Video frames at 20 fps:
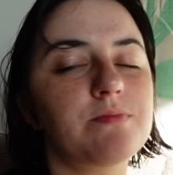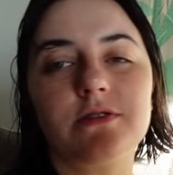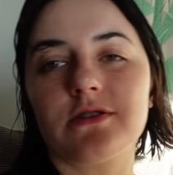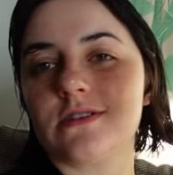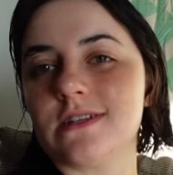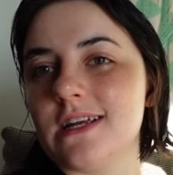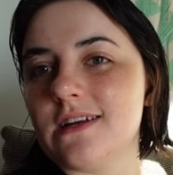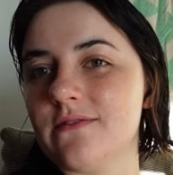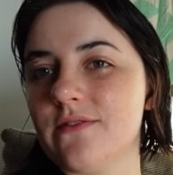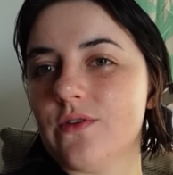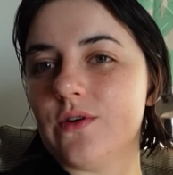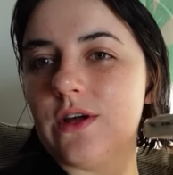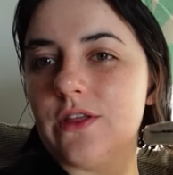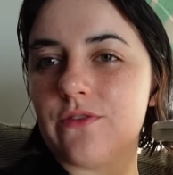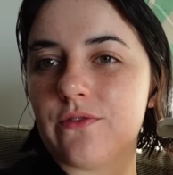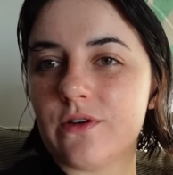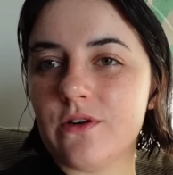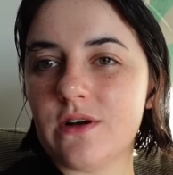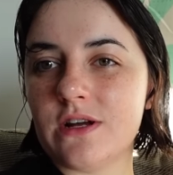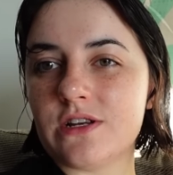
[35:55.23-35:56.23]
percent of the way
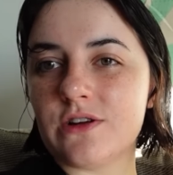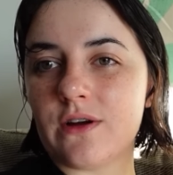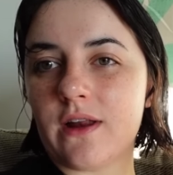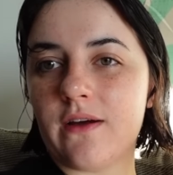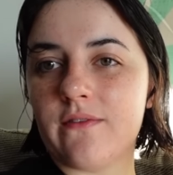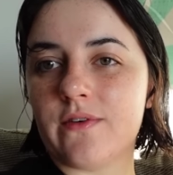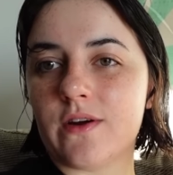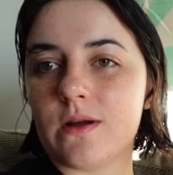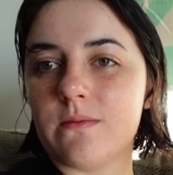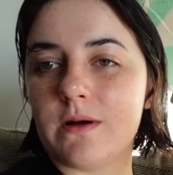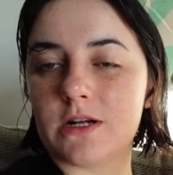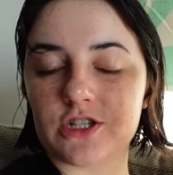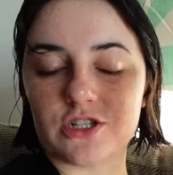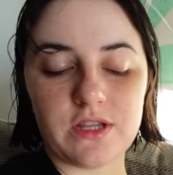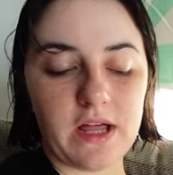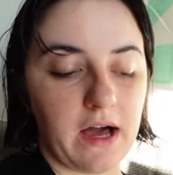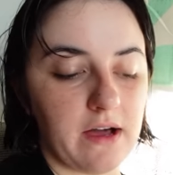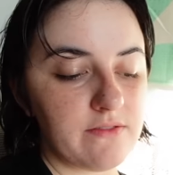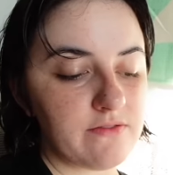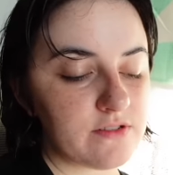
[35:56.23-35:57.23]
through. I don't have very much
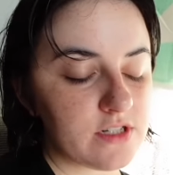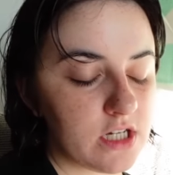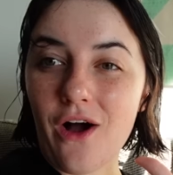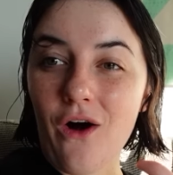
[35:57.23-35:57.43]
left.